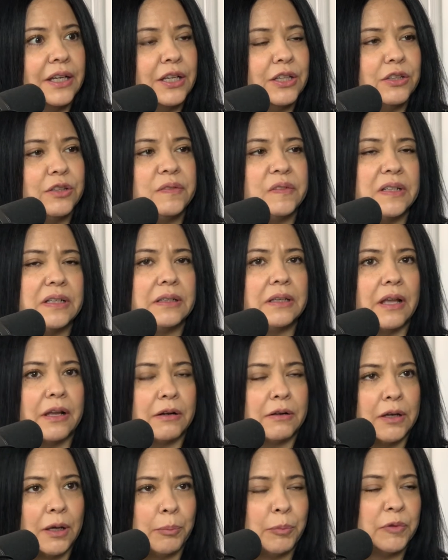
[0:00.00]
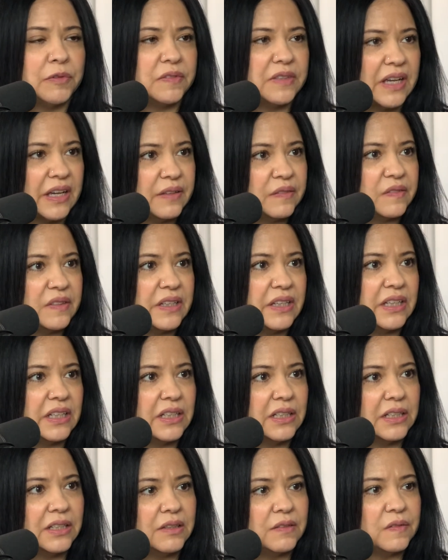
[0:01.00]
You see a lot of couples dancing,
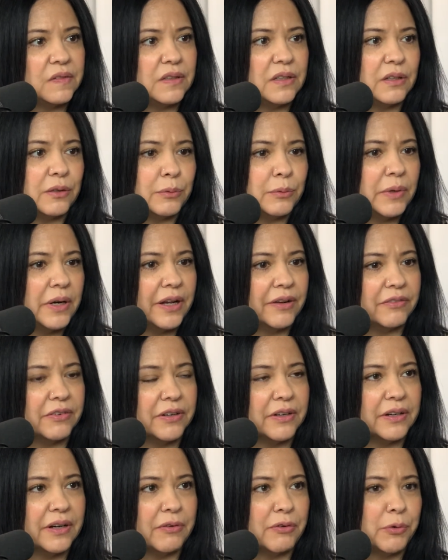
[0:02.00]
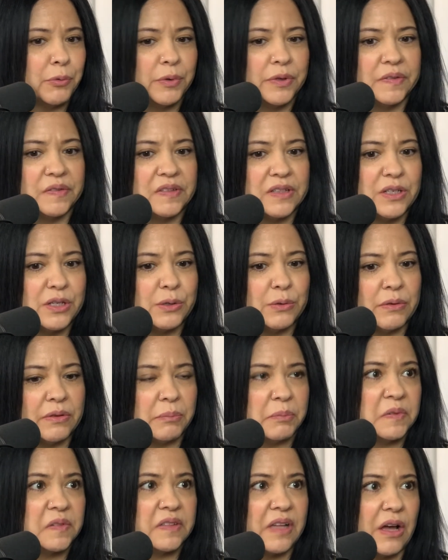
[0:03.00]
and it's, whatever. Everyone's into
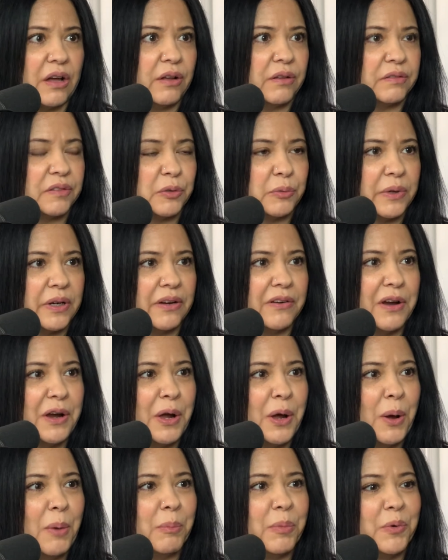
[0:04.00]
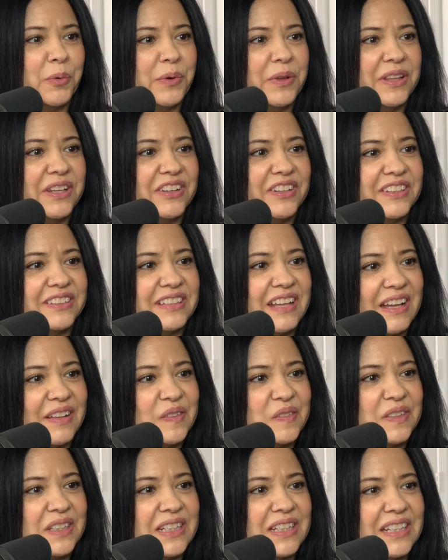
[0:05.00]
themselves or whatever. But when they're
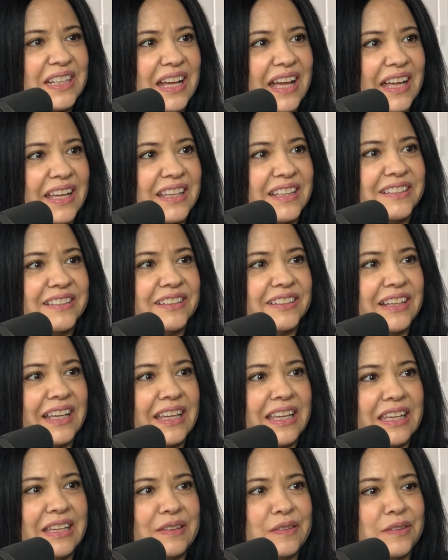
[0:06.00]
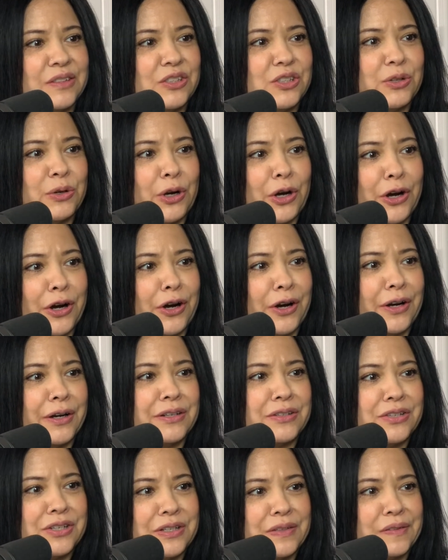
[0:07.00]
dancing, I can tell, like, he's into her
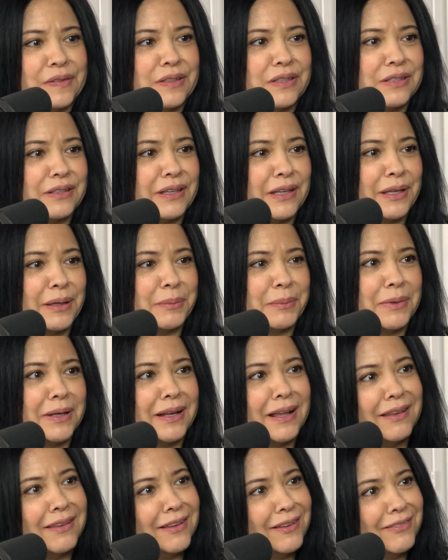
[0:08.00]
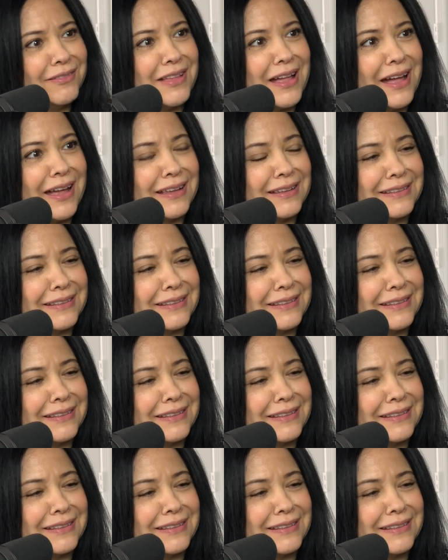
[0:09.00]
and she's into him. And I love that.